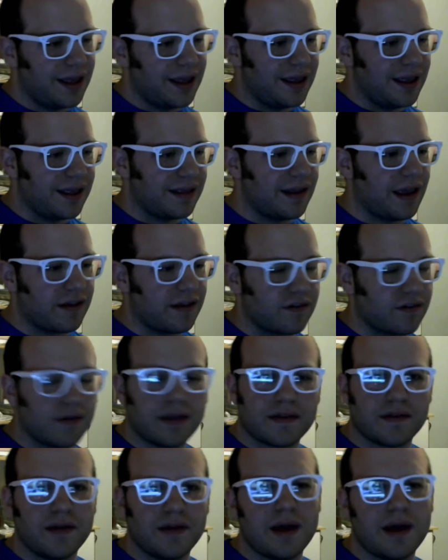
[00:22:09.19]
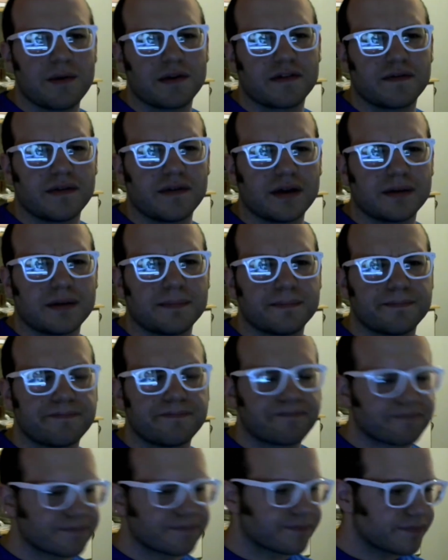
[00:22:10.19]
yeah, so that was fun.
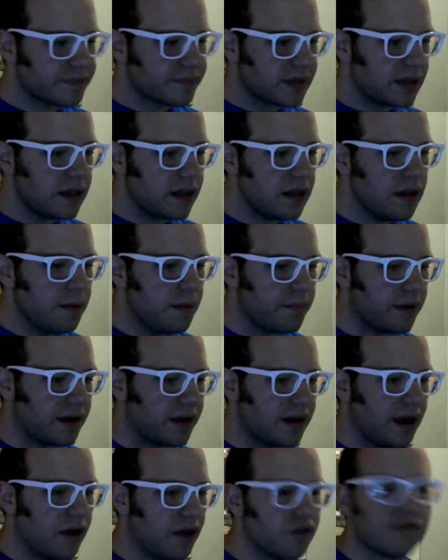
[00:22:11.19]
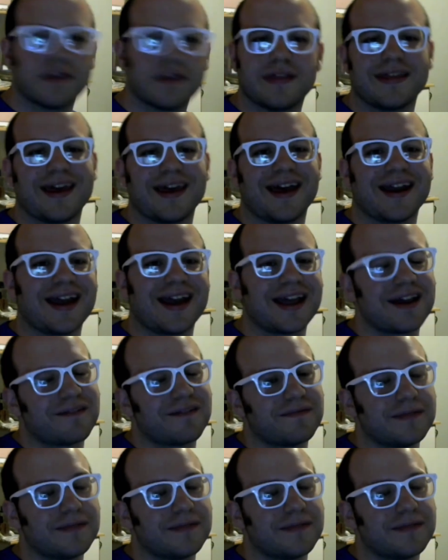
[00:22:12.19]
But other than that, I have